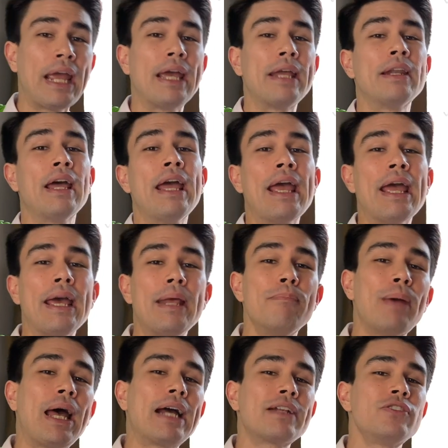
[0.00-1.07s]
and head
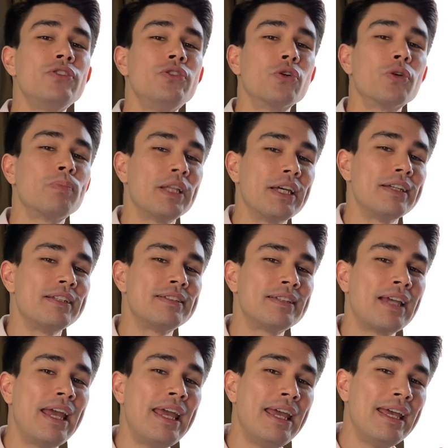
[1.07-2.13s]
back to your place.